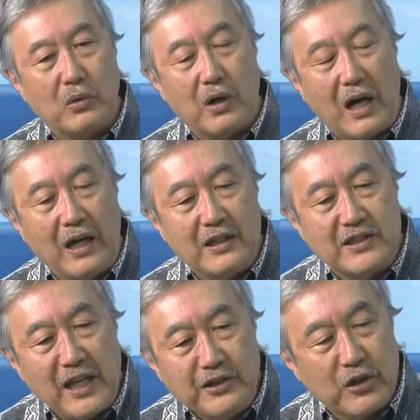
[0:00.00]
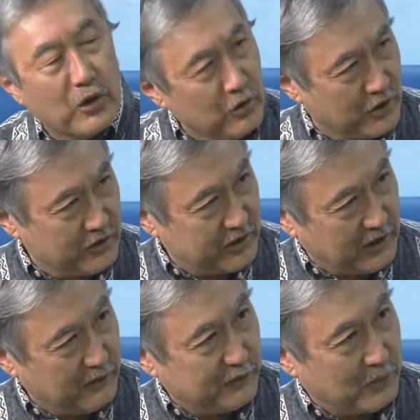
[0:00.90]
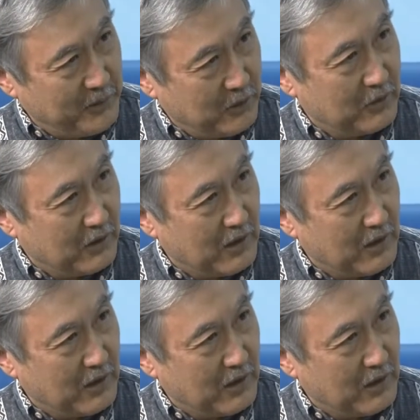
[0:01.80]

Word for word: I sense urgency from you,